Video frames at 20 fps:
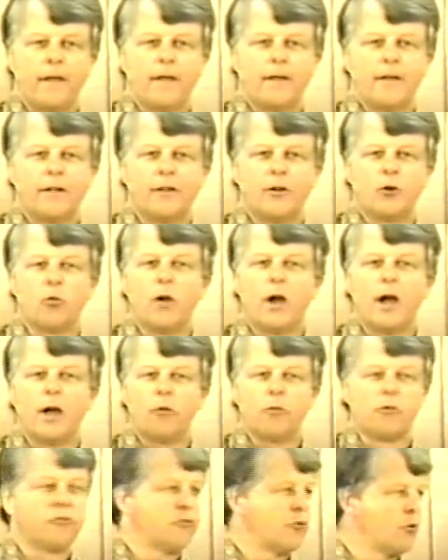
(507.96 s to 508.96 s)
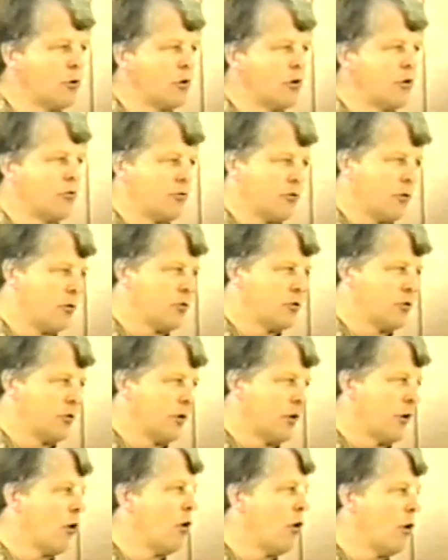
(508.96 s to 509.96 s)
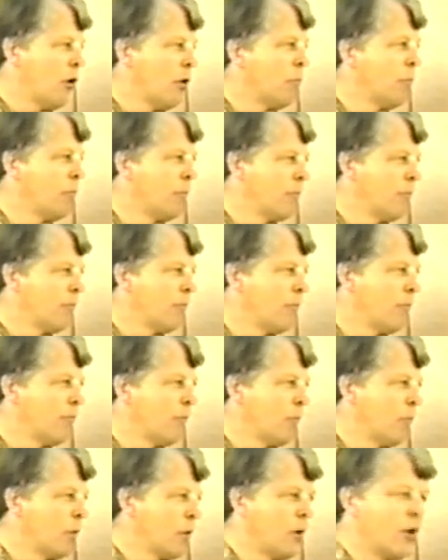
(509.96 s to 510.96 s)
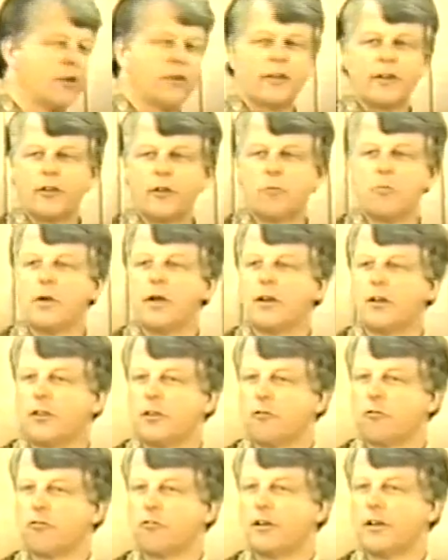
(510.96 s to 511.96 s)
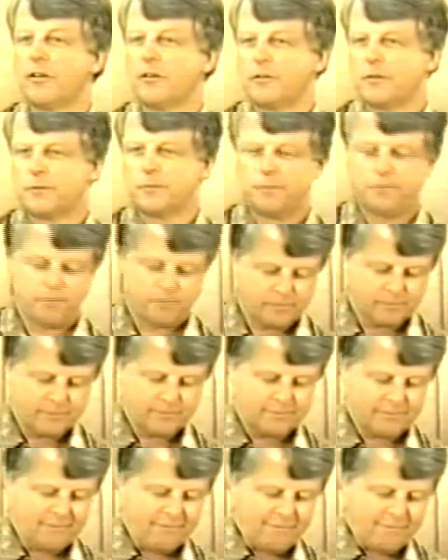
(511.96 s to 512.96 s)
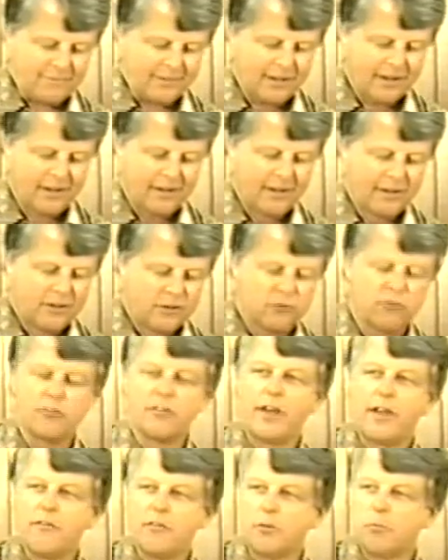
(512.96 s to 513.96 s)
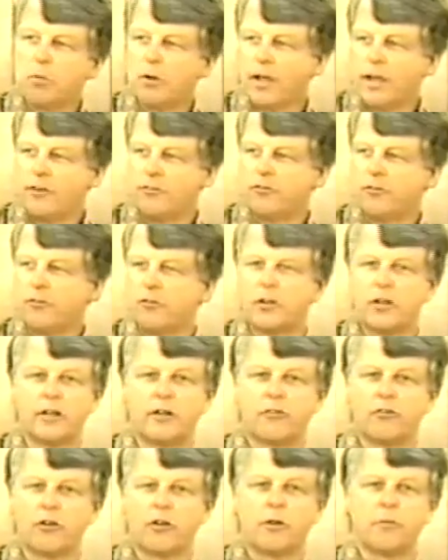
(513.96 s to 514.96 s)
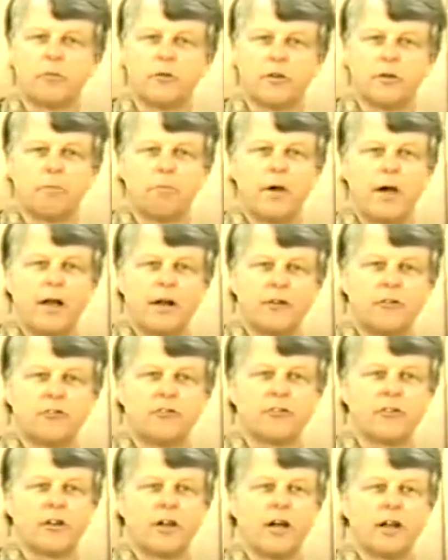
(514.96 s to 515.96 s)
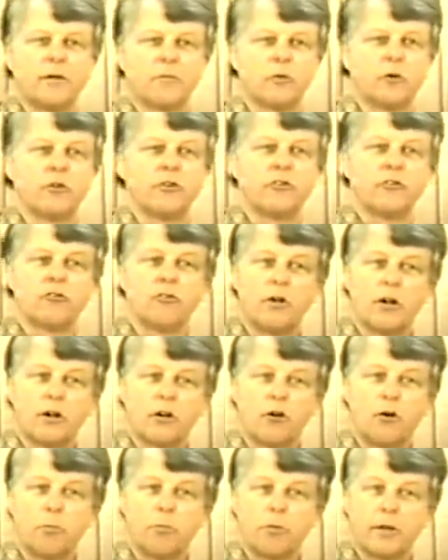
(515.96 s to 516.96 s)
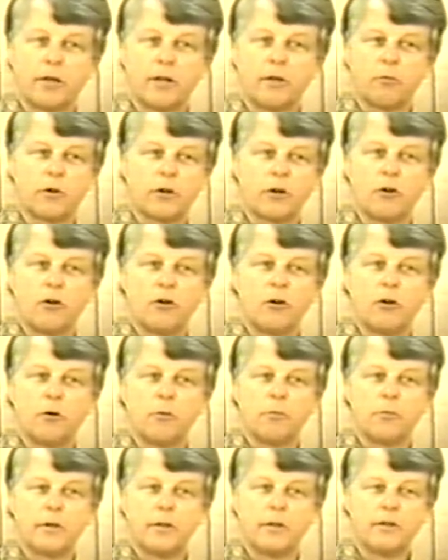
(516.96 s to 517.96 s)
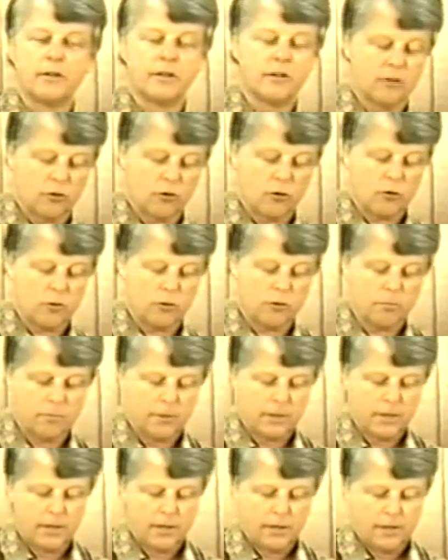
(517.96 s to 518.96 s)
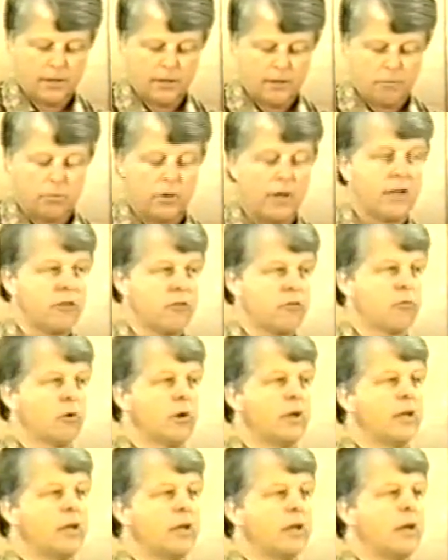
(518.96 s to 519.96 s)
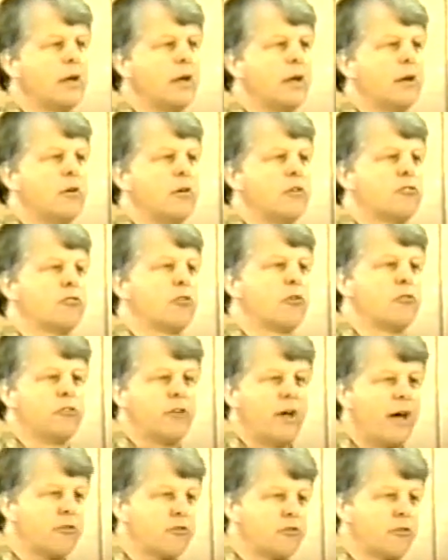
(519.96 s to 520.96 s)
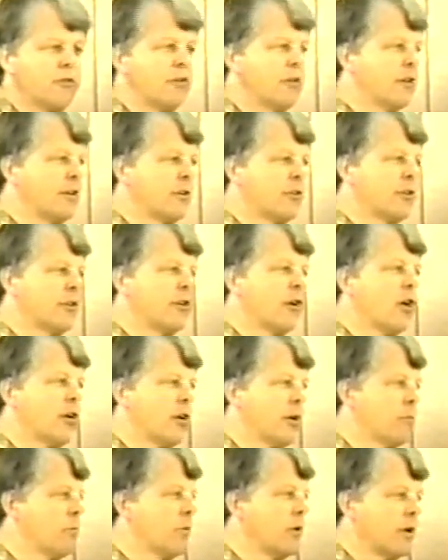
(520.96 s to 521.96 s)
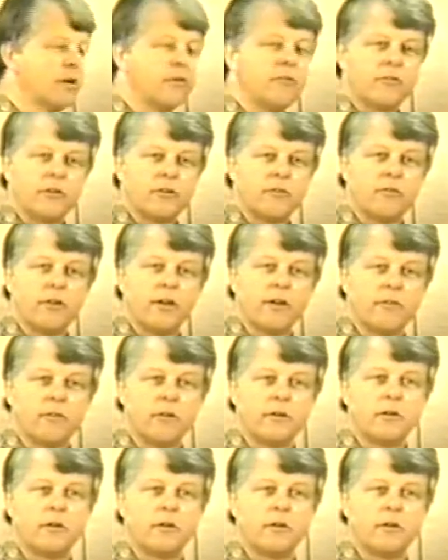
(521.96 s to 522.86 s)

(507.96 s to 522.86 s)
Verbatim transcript: Uriah was too good a soldier to go home with all the other men on the front. So David, plan two, took him to the palace and got him good and drunk, hoping he would go home. He didn't go home. Plan three is so dastardly you can hardly believe it of David.